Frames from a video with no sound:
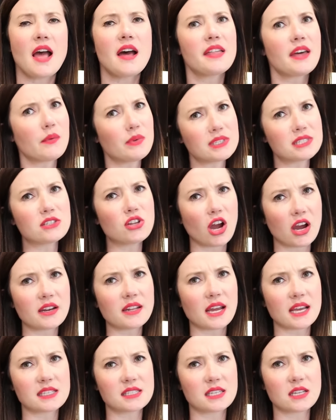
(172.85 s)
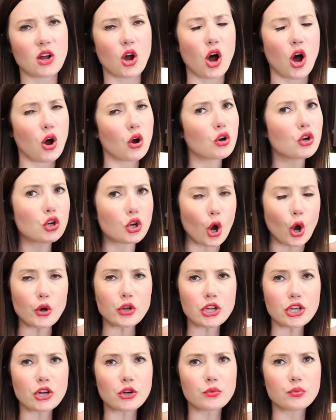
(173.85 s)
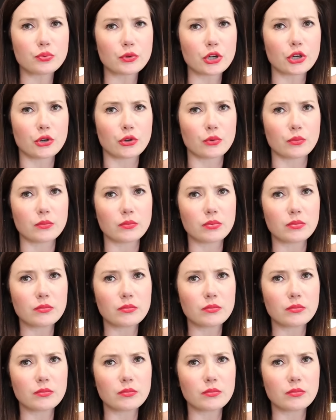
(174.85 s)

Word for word: That was not nice at all. Go to your room.